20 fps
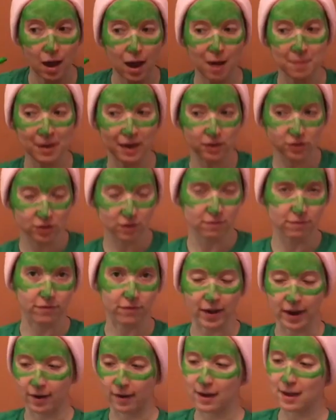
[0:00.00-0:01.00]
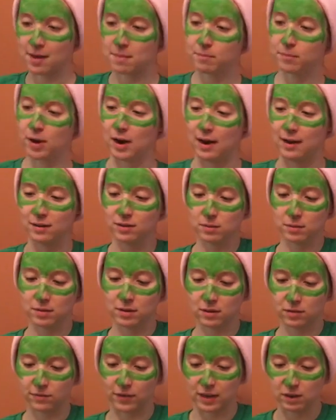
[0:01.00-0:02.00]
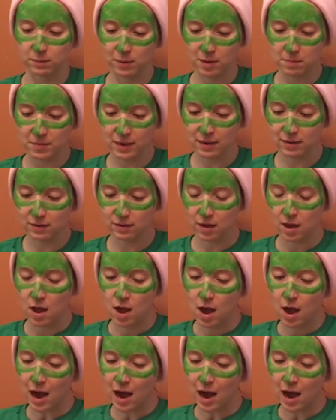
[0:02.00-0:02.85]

I'm actually very impressed with this face paint because